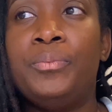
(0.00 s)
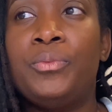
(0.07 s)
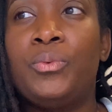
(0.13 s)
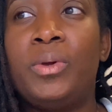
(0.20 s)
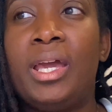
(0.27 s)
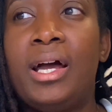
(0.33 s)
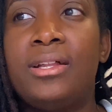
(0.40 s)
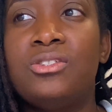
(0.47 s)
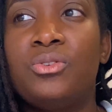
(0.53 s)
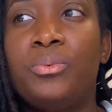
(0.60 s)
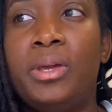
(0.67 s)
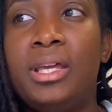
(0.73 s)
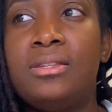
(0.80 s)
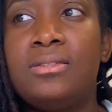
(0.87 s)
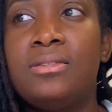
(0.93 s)
we had to
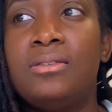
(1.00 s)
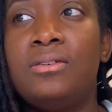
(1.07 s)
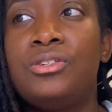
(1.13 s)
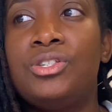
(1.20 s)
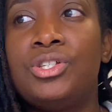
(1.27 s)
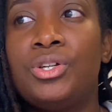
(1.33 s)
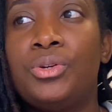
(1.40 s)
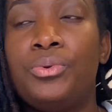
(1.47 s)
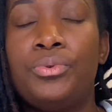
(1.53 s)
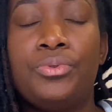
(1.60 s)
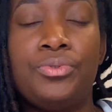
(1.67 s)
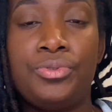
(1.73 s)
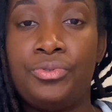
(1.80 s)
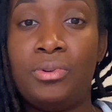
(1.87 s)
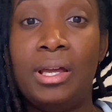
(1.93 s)
wait to go
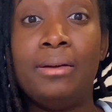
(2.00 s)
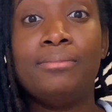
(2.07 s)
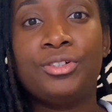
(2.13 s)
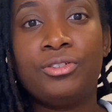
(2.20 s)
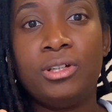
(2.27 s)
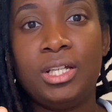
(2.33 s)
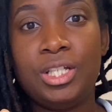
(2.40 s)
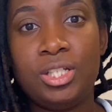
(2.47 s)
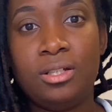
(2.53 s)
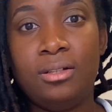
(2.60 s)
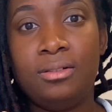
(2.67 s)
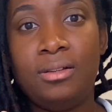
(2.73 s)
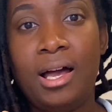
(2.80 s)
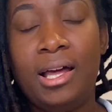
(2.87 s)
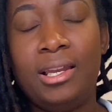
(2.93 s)
through
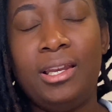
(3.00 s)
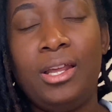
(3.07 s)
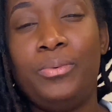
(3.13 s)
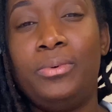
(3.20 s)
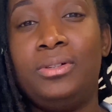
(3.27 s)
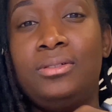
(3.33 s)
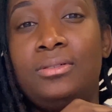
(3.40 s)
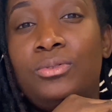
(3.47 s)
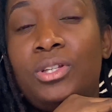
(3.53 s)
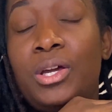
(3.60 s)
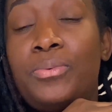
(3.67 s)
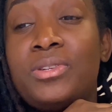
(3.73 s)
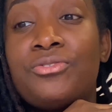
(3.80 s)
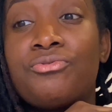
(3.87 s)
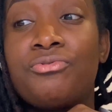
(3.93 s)
immigration, and there
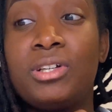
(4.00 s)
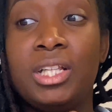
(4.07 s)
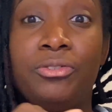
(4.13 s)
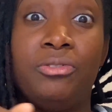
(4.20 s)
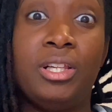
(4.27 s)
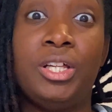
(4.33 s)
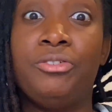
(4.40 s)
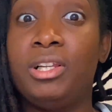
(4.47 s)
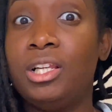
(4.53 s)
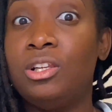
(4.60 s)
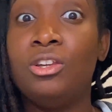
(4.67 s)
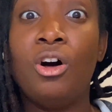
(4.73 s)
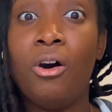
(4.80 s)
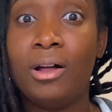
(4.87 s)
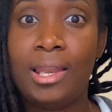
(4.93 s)
was a really
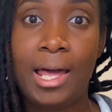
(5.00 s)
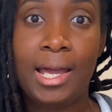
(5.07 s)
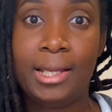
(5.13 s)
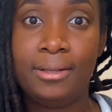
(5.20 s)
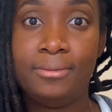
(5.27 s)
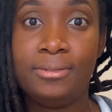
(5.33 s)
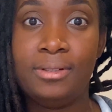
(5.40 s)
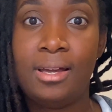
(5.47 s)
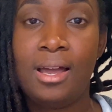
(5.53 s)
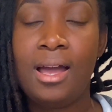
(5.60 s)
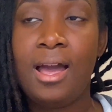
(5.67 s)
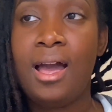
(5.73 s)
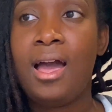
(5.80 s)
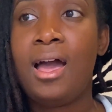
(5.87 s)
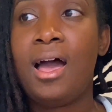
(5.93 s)
long line,
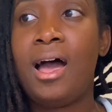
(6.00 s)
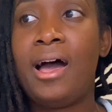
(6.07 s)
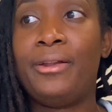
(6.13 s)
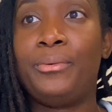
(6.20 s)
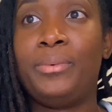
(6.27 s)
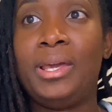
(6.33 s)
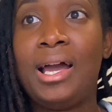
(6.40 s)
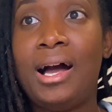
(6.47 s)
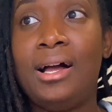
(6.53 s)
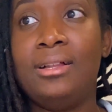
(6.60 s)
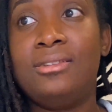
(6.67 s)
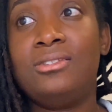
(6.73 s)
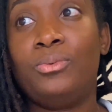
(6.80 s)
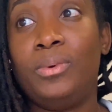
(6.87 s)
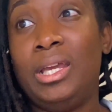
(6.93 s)
and we had
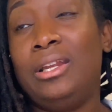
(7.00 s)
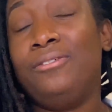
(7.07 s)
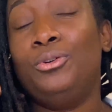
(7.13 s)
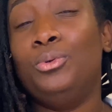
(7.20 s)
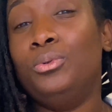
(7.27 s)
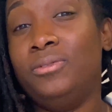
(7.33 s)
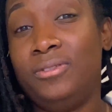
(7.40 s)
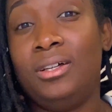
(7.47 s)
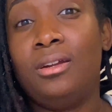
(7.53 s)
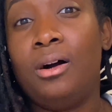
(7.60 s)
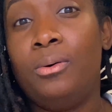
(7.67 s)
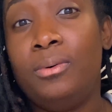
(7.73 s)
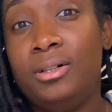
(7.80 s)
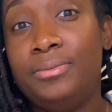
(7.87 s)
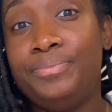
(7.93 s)
to wait for over an
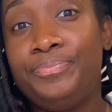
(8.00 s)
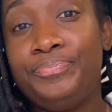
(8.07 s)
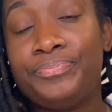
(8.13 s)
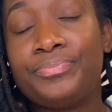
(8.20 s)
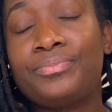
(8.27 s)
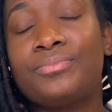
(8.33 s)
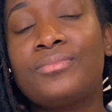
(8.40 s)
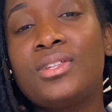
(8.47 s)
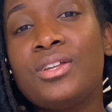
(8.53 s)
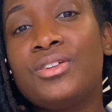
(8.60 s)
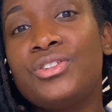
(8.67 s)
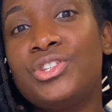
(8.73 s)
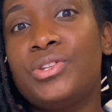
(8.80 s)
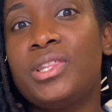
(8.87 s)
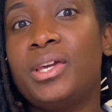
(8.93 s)
hour.
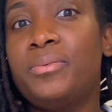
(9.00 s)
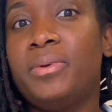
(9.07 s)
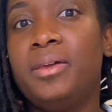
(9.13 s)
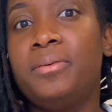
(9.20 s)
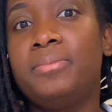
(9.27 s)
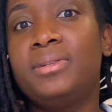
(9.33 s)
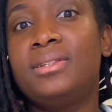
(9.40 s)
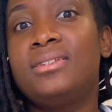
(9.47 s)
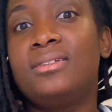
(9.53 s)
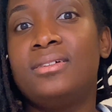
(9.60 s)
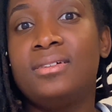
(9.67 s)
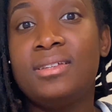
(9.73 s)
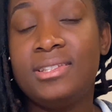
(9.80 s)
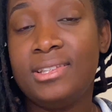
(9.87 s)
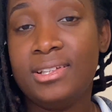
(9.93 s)
So they were able
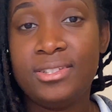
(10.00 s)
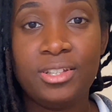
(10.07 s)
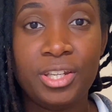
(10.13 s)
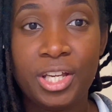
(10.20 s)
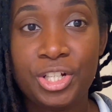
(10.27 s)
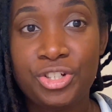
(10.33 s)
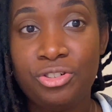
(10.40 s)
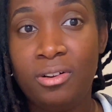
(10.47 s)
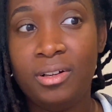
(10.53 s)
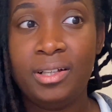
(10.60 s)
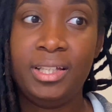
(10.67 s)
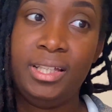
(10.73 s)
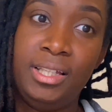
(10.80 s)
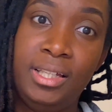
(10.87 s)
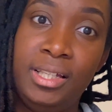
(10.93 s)
to sit on their
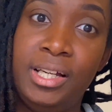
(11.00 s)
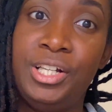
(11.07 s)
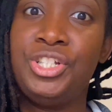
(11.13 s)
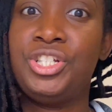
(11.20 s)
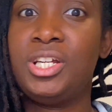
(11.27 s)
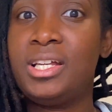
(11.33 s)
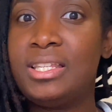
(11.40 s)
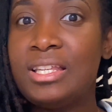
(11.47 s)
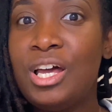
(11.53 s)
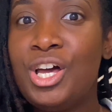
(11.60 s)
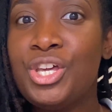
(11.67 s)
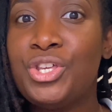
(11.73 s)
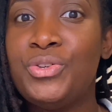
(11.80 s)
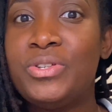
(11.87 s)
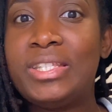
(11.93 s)
trunkie and just
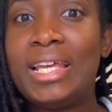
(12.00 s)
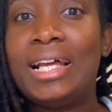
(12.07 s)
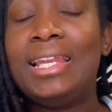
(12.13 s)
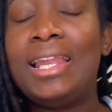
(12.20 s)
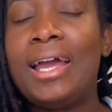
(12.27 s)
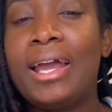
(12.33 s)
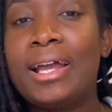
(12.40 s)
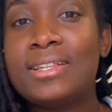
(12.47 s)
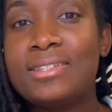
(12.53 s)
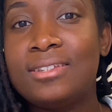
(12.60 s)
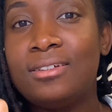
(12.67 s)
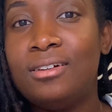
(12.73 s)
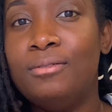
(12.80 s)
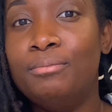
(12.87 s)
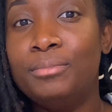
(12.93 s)
use their legs
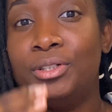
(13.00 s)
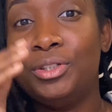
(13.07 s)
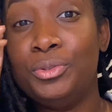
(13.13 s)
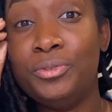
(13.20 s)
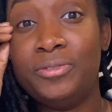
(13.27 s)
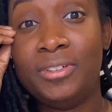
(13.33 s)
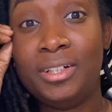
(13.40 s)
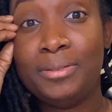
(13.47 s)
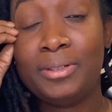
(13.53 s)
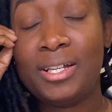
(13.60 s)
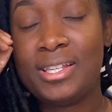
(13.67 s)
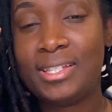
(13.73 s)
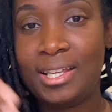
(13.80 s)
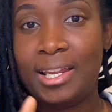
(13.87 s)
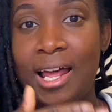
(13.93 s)
to maneuver
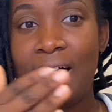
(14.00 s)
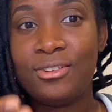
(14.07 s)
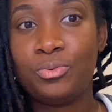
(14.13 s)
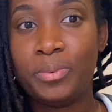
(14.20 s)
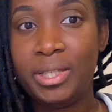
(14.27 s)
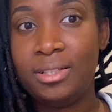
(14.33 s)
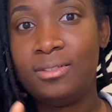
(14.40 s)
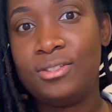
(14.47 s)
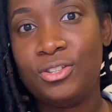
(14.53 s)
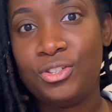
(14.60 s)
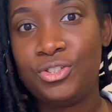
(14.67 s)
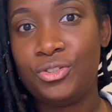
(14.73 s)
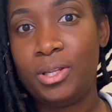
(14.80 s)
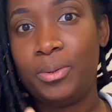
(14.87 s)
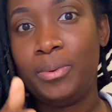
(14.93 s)
because it has wheels.
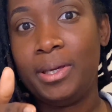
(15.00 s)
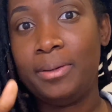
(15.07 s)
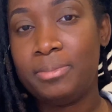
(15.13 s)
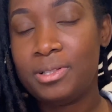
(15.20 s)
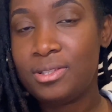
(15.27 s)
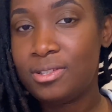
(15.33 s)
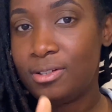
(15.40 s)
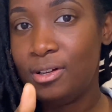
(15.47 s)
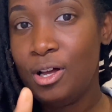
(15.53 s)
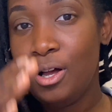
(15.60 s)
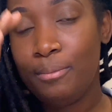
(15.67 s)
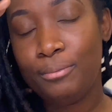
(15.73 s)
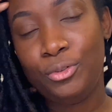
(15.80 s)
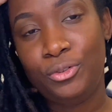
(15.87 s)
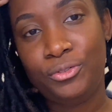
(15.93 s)
So they were able to
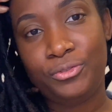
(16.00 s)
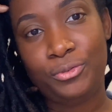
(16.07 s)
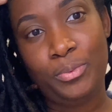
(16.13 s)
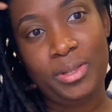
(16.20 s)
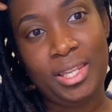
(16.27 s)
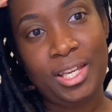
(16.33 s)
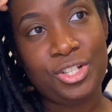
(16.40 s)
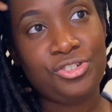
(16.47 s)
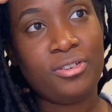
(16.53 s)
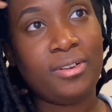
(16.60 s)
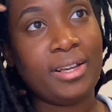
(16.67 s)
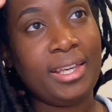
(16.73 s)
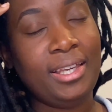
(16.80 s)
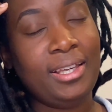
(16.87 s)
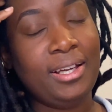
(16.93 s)
move with their
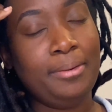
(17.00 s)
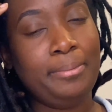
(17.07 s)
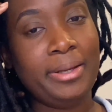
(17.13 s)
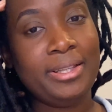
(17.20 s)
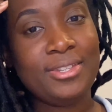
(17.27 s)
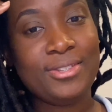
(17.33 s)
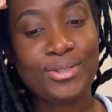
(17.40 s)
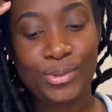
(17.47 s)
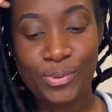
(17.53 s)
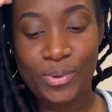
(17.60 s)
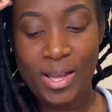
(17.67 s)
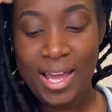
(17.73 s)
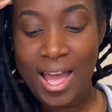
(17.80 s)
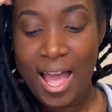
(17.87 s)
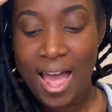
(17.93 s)
trunkie a bit. So
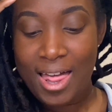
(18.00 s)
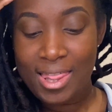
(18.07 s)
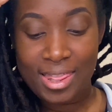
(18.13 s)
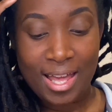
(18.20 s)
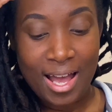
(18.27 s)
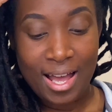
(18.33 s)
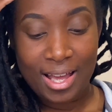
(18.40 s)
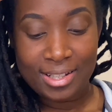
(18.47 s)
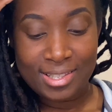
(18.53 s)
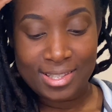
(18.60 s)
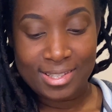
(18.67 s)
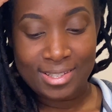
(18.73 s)
that,